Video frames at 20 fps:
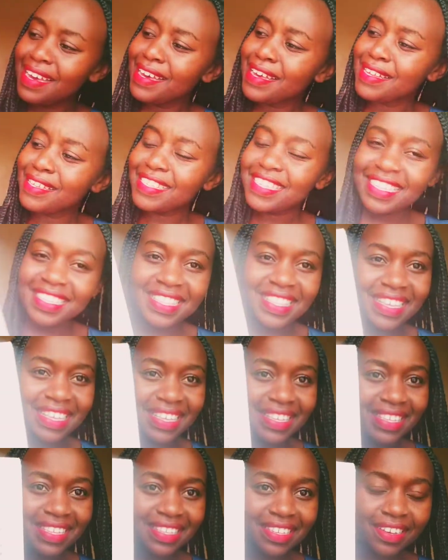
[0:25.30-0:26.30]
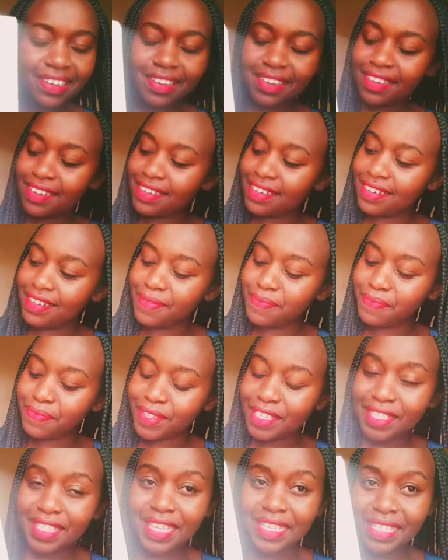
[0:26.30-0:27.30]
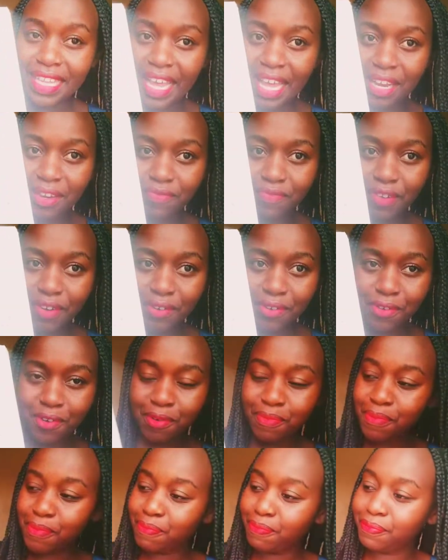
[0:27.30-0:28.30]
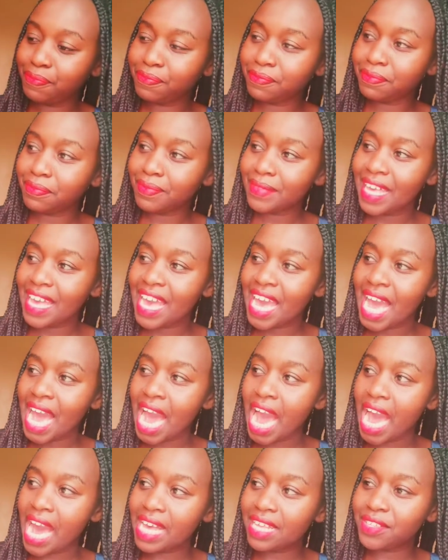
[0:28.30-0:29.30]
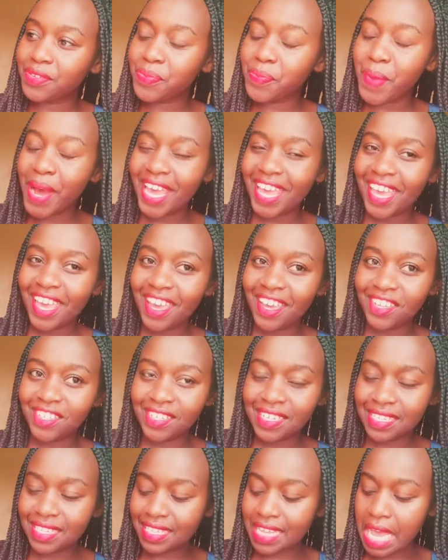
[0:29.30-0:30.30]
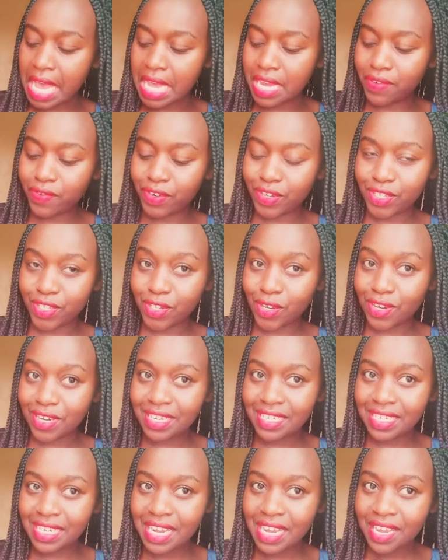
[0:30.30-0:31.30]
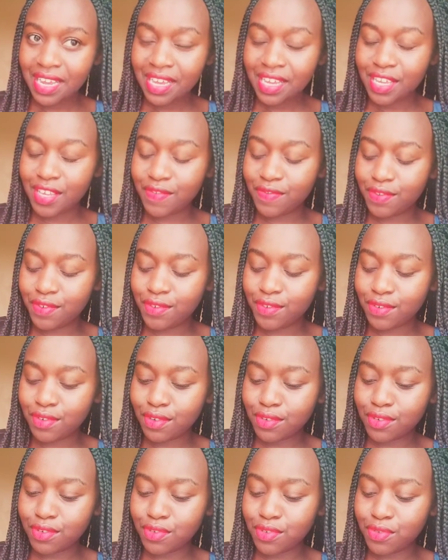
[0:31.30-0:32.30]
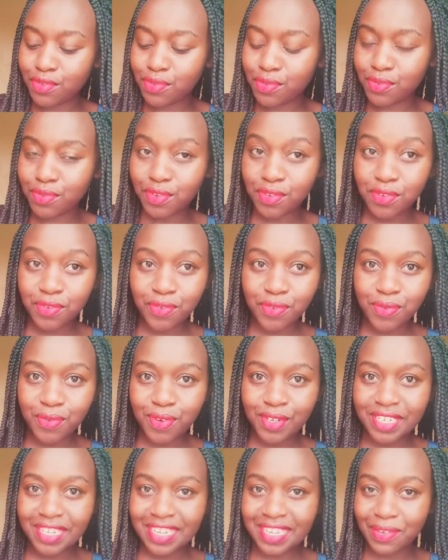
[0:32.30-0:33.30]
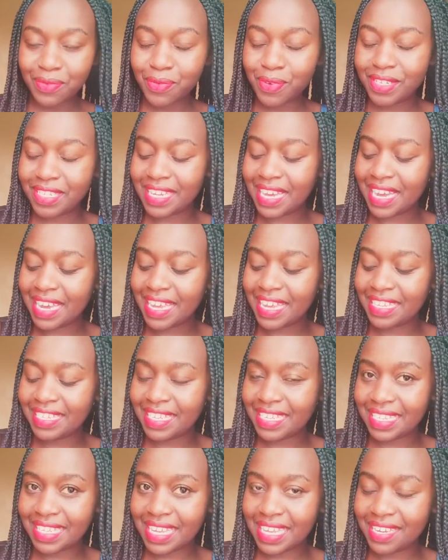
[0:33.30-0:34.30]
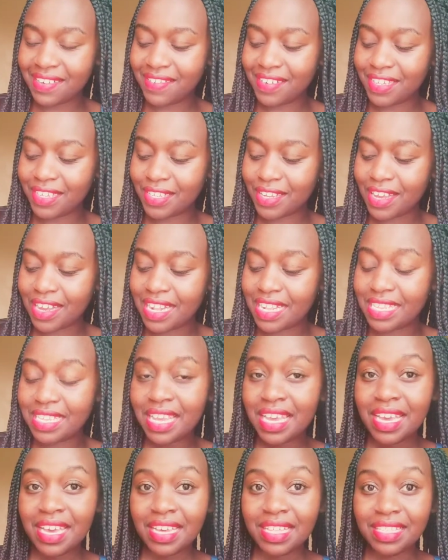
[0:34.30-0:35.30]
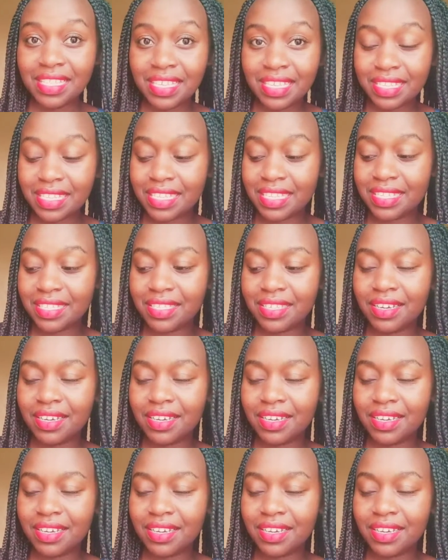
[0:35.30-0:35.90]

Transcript: So this envelope has my HSK result. If you do not know what a HSK result, this is